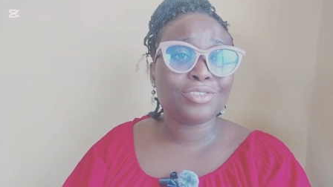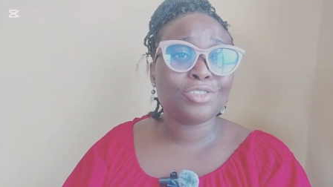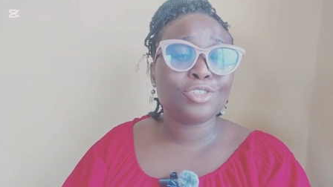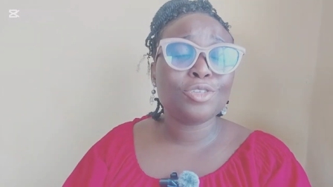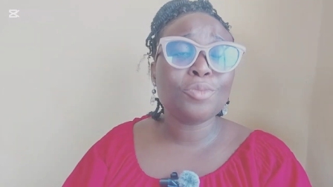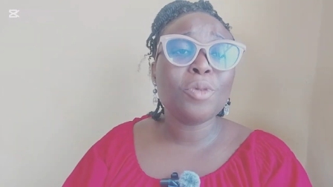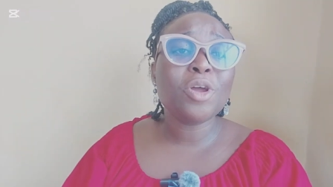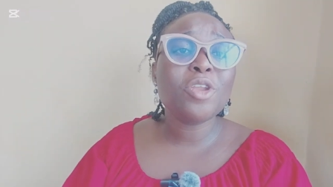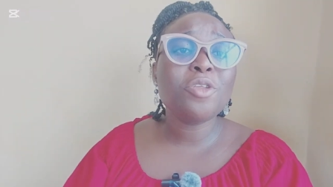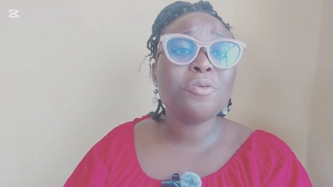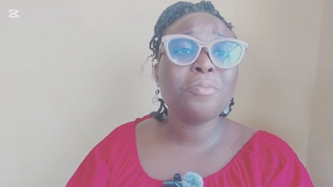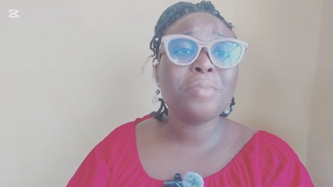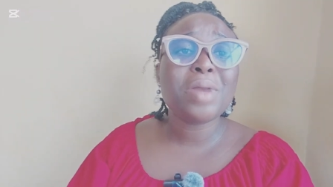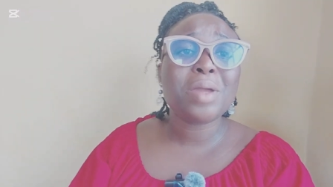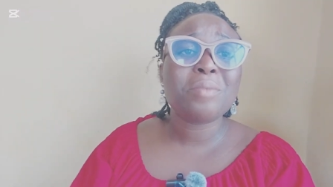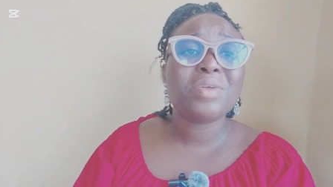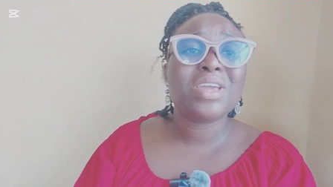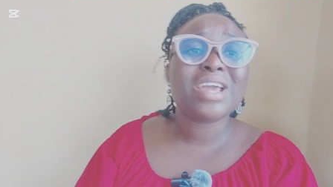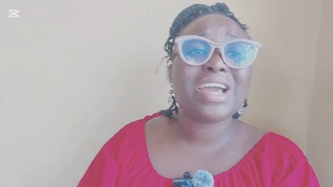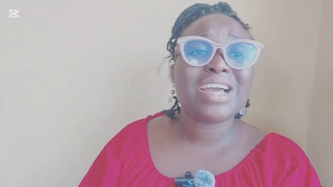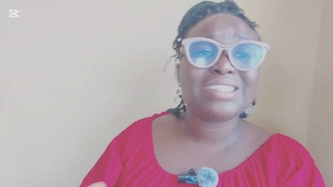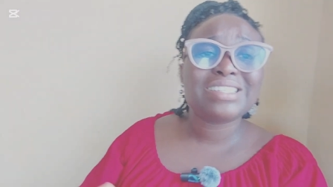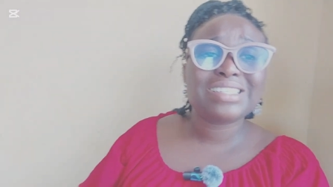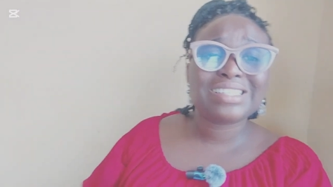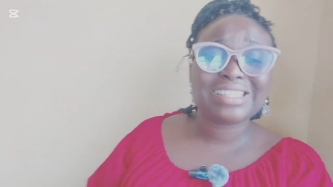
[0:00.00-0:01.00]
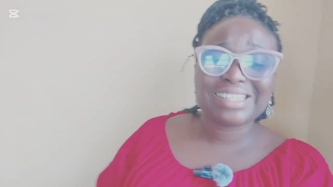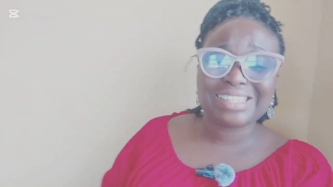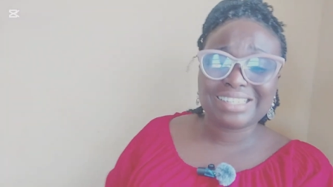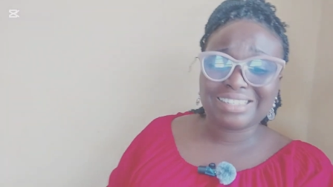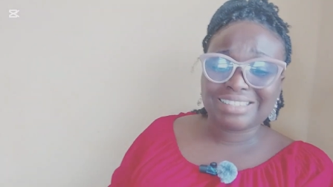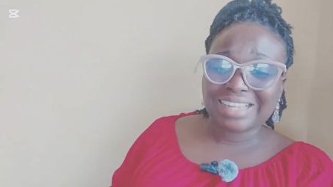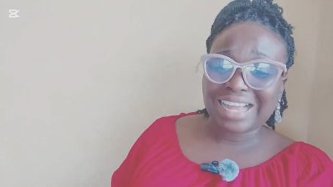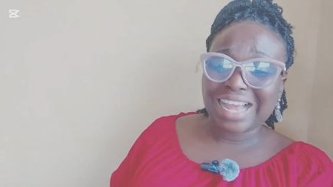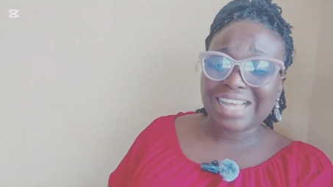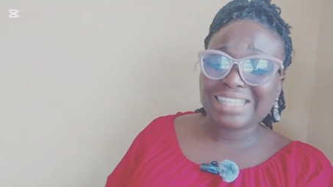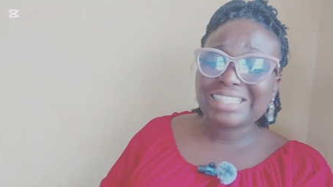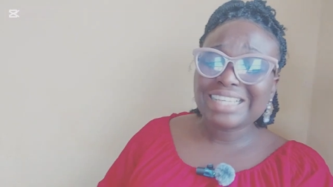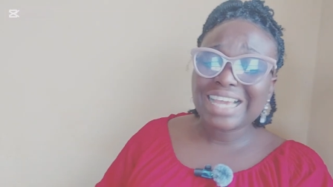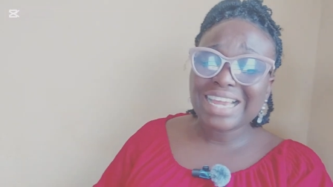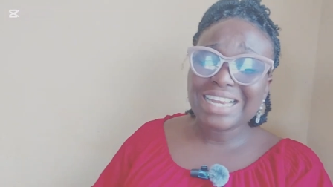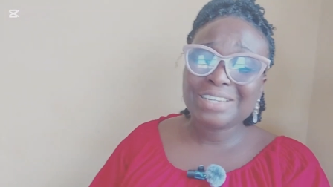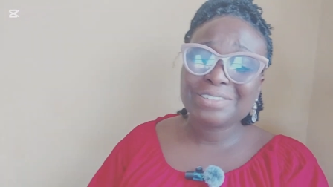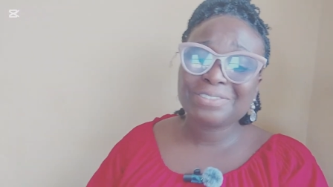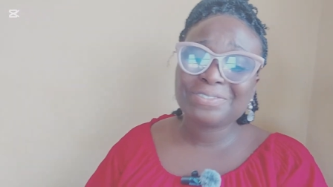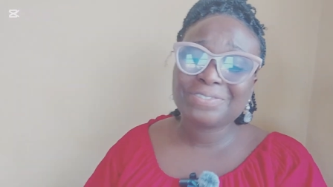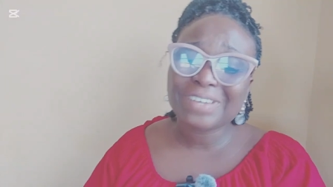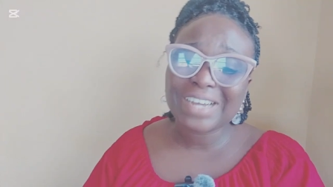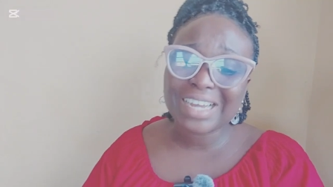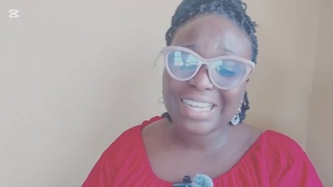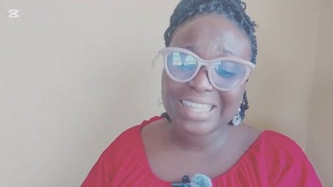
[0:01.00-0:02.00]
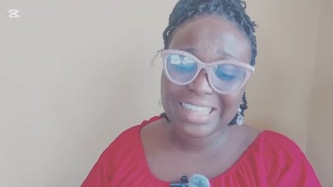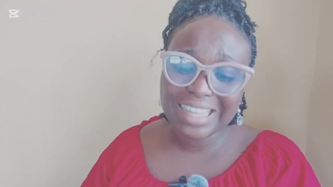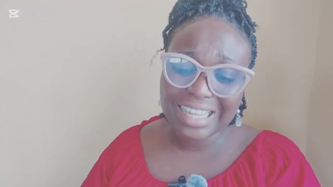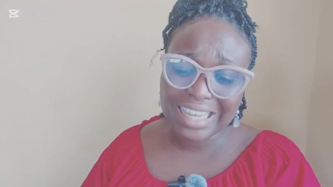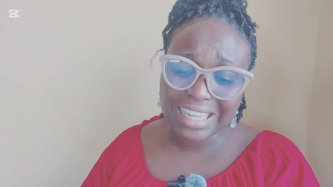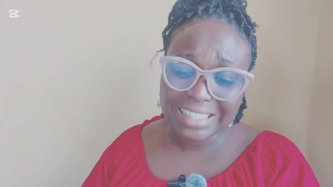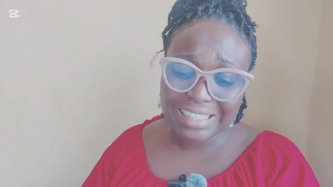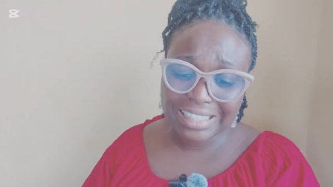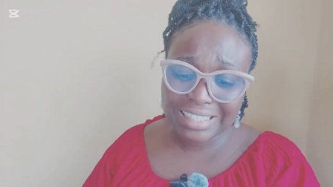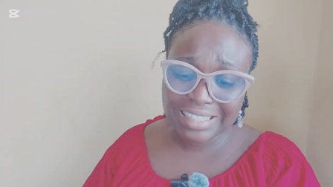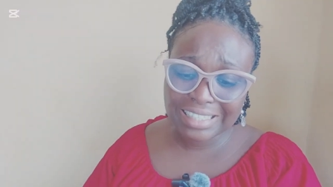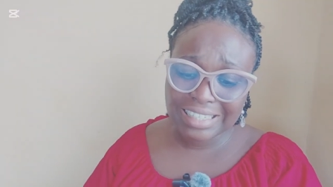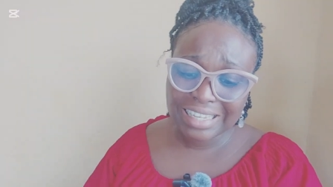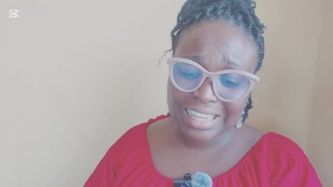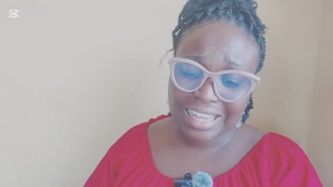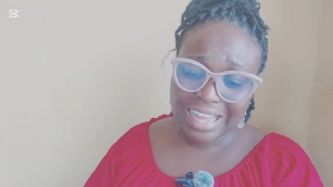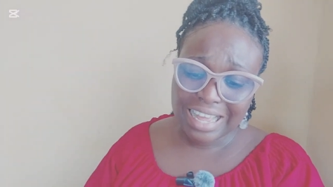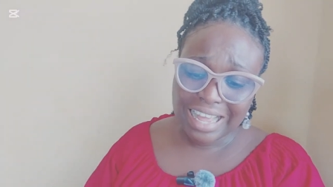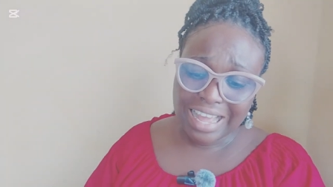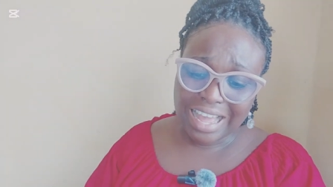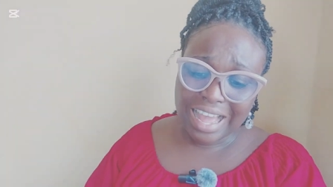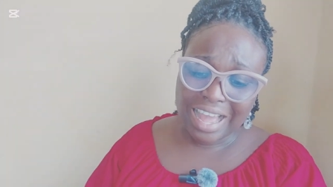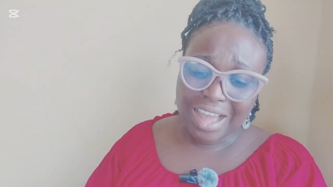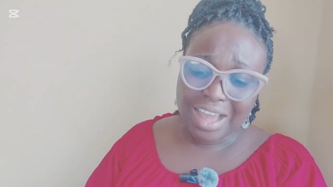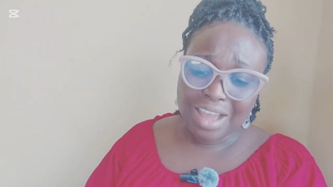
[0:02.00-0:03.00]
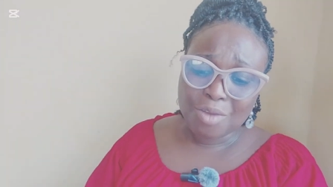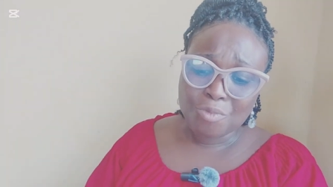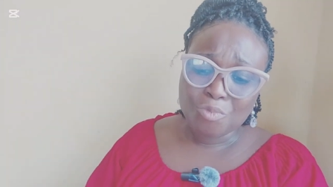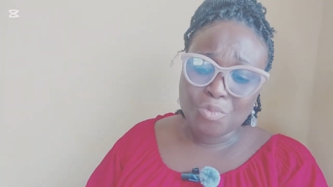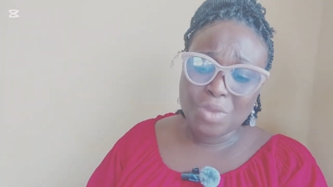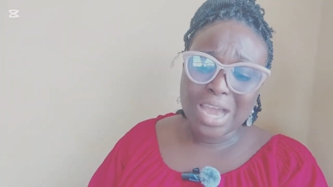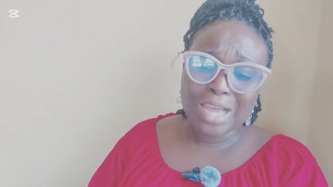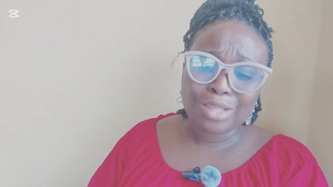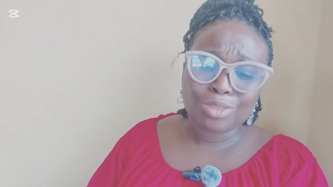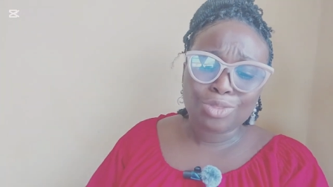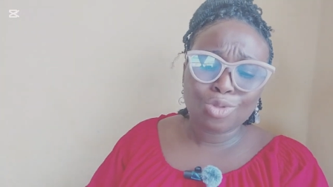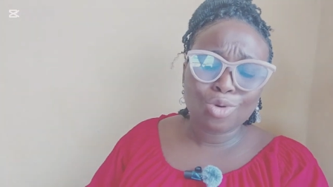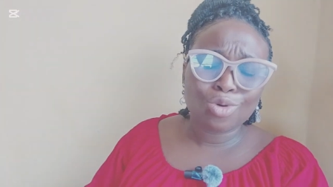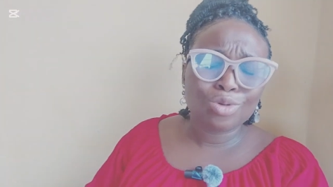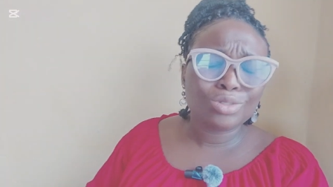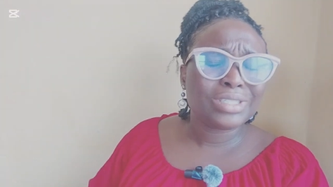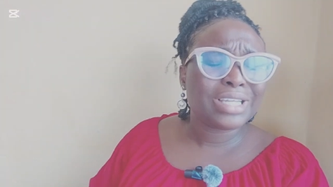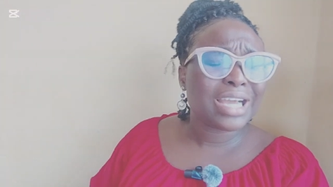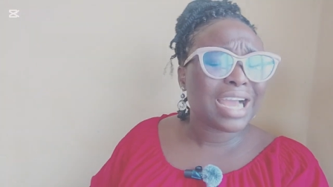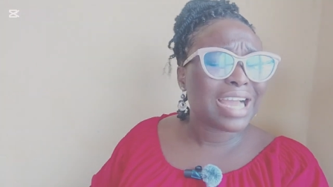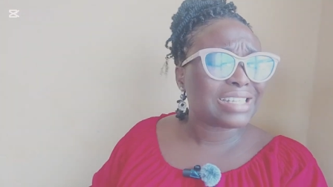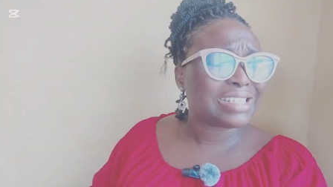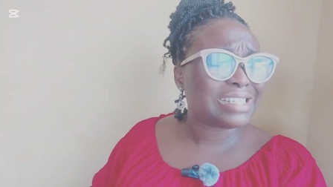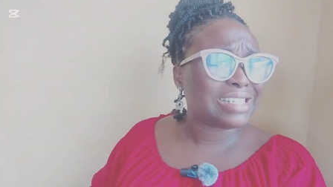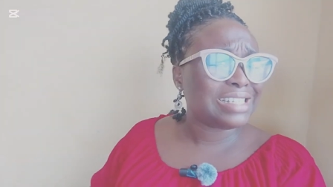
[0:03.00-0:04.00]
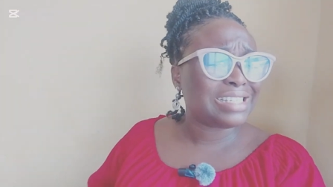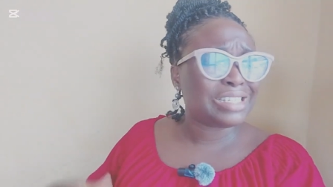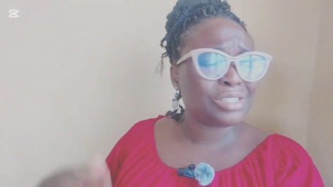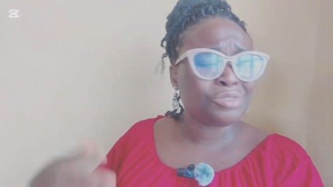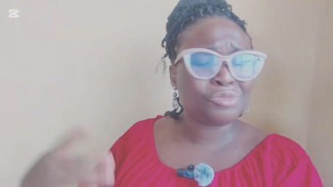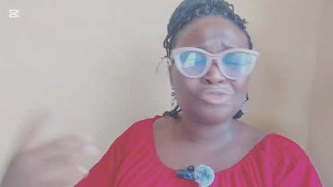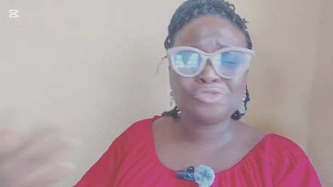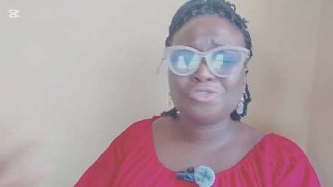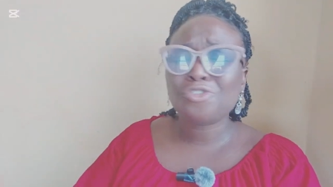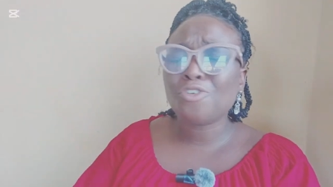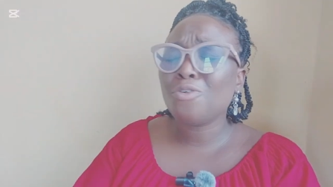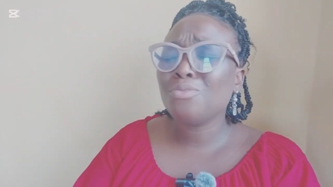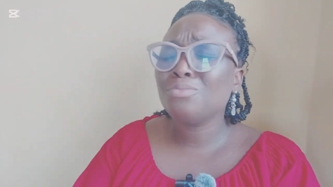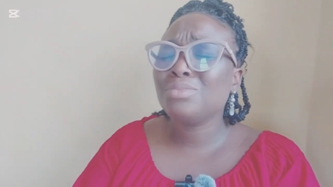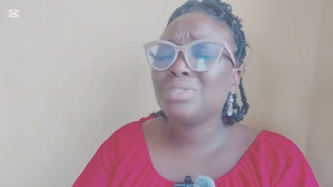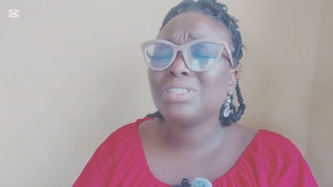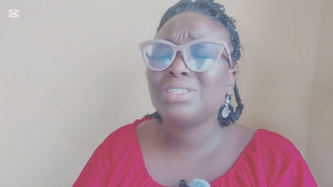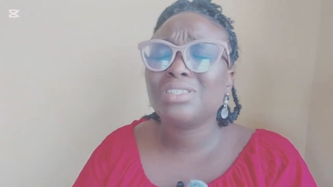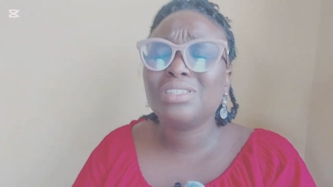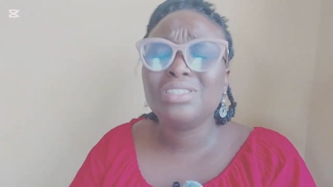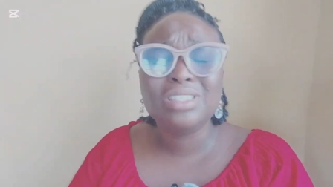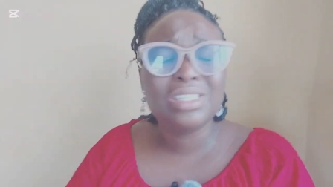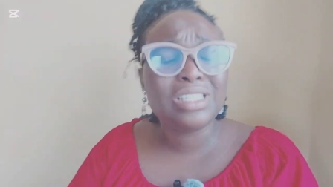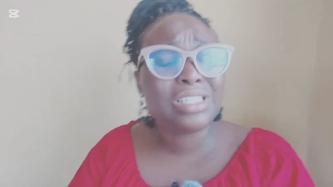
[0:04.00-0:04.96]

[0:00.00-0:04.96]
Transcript: Somebody might be asking, aside the fact that we are told that it informs